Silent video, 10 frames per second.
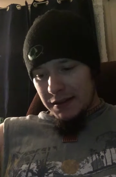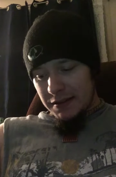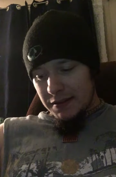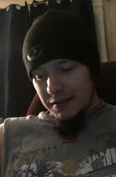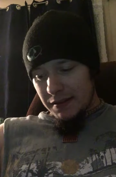
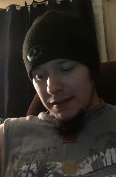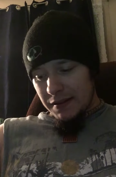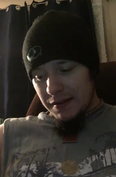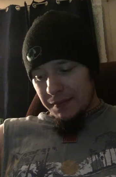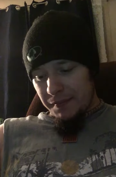
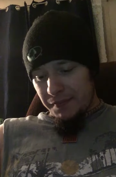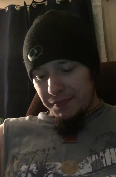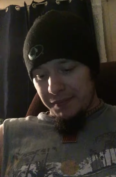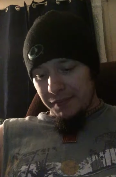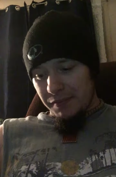
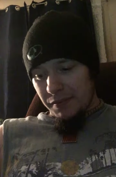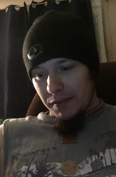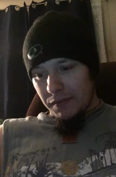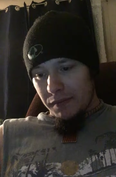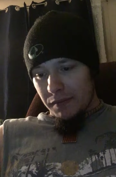
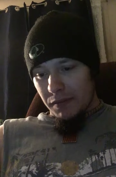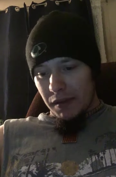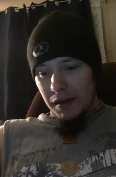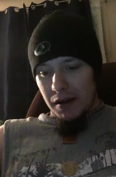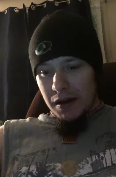
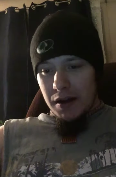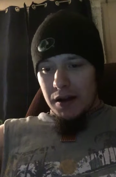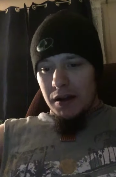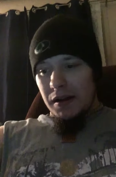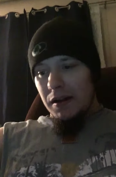No one is speaking in this clip.